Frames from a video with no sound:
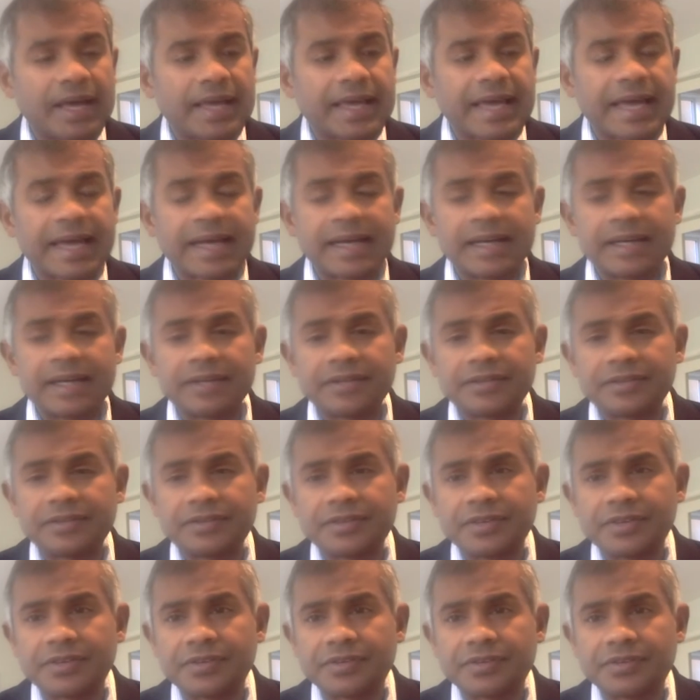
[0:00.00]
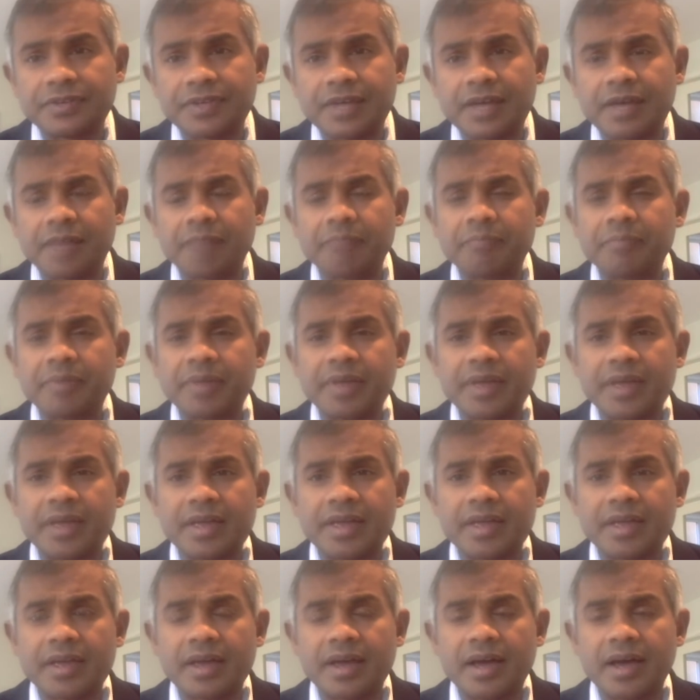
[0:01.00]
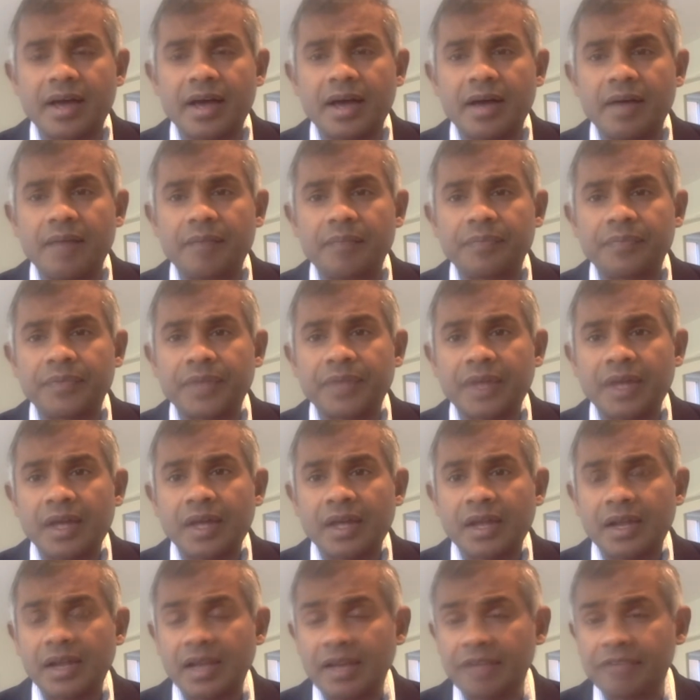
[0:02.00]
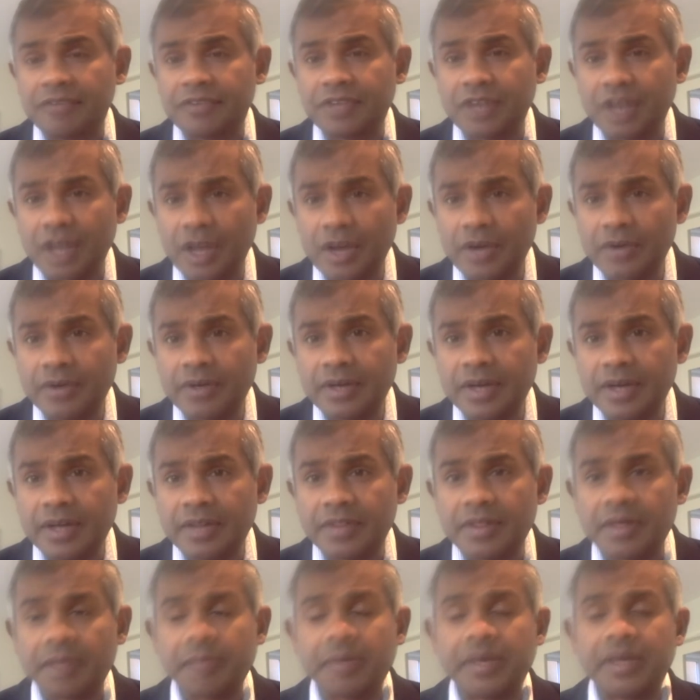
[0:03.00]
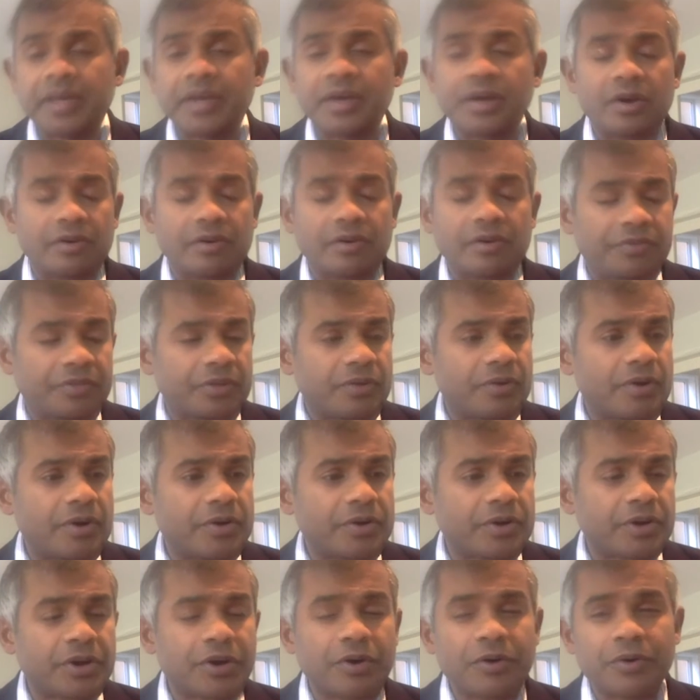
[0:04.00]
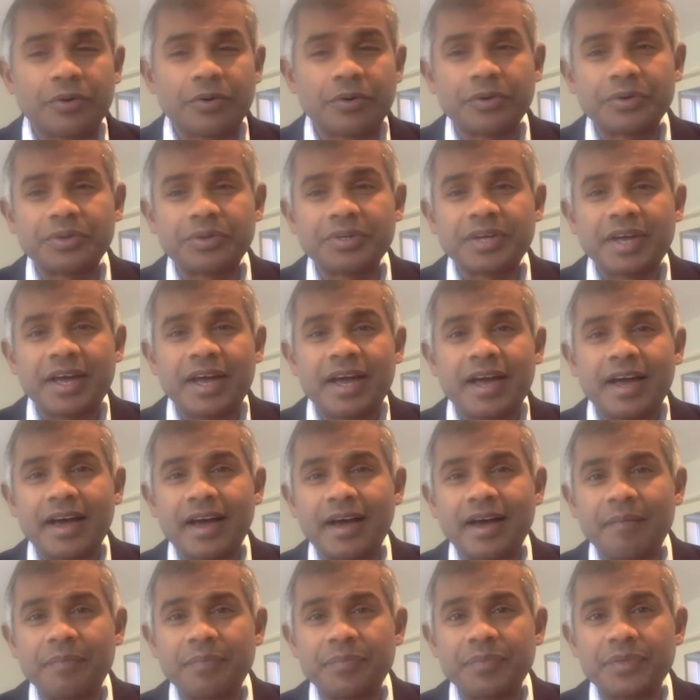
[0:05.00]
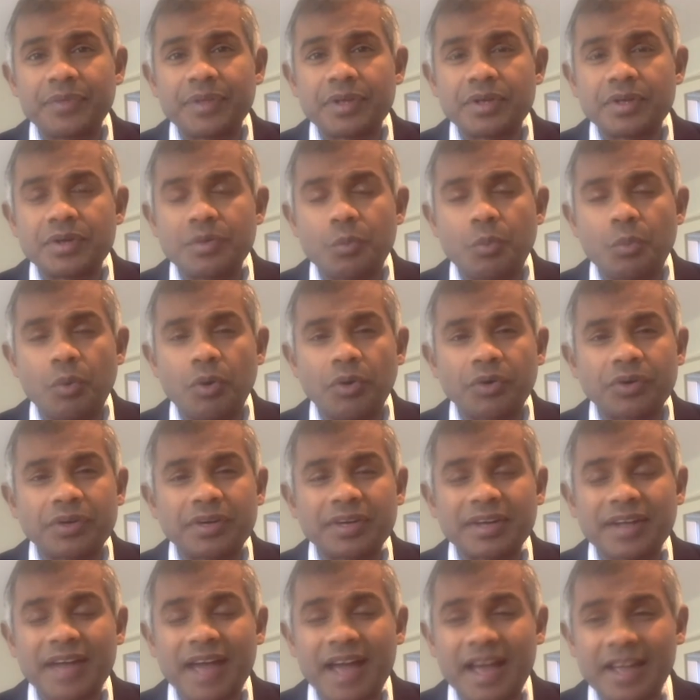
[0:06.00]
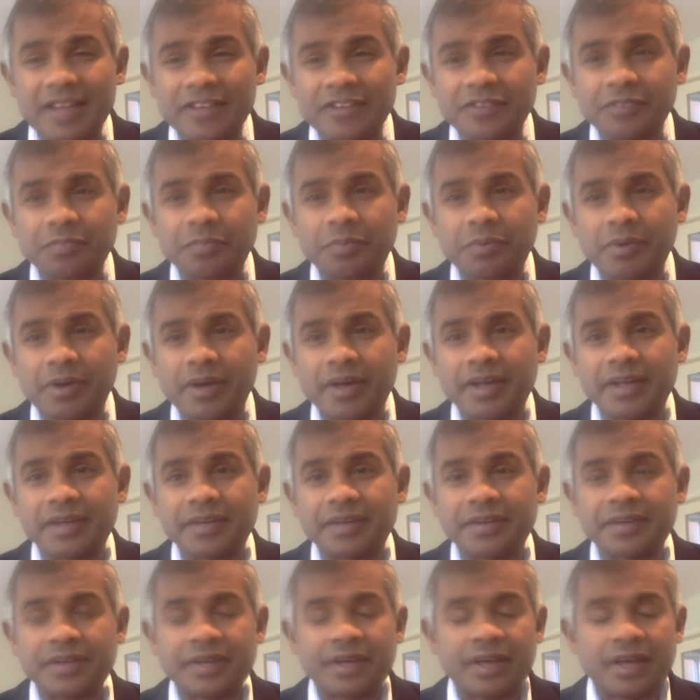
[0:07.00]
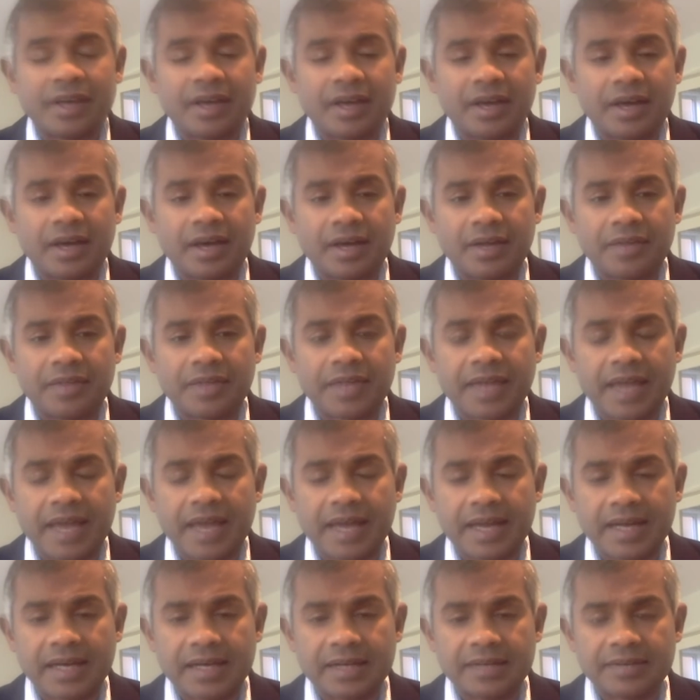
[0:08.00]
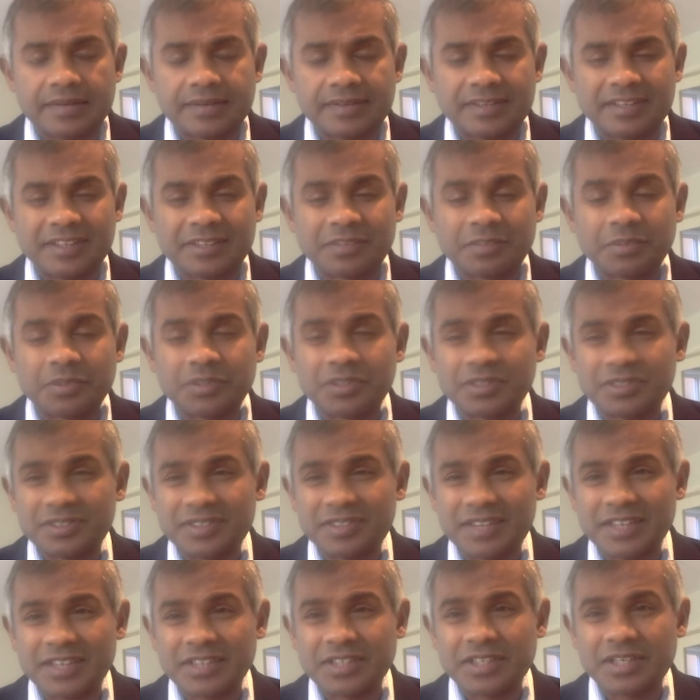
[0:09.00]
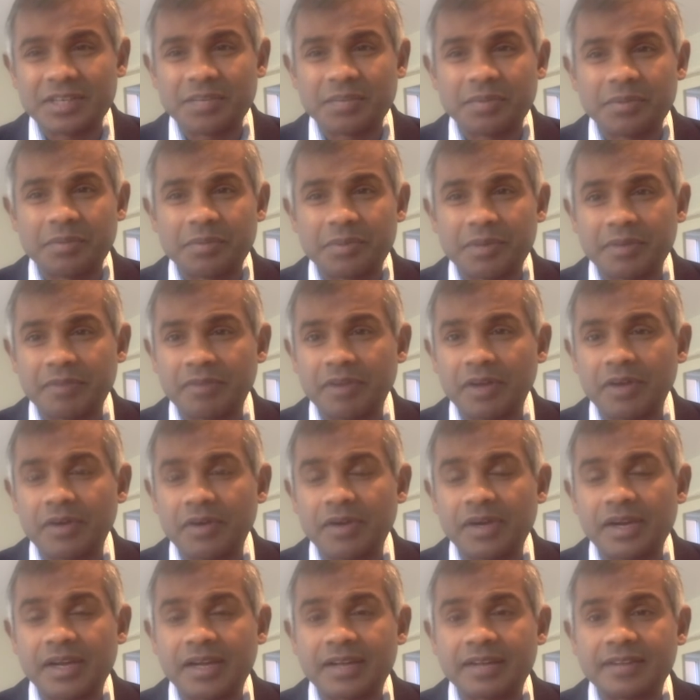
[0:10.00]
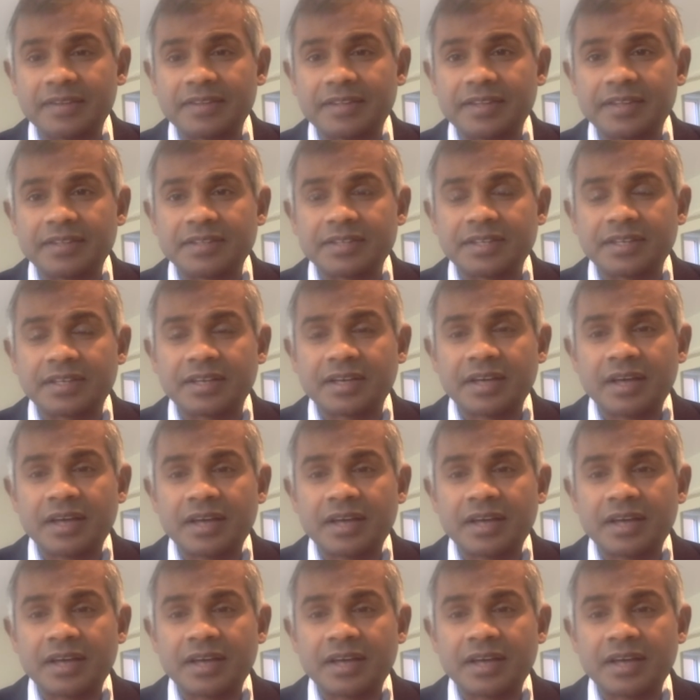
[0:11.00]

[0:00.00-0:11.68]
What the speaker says: ganglion cysts can be left alone and they may go of their own accord. One can aspirate the ganglion cyst, which essentially, with a bit of local anesthetic